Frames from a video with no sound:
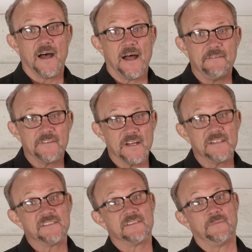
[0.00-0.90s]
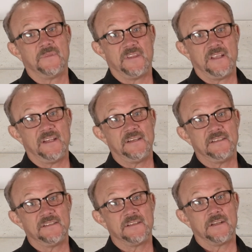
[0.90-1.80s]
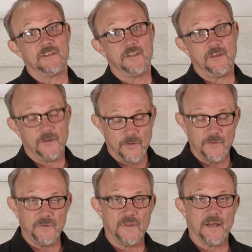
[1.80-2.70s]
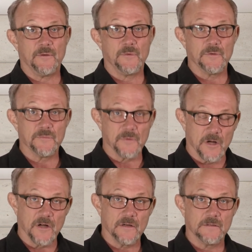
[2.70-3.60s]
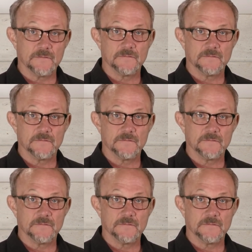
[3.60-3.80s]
I've done some things to you that were wrong.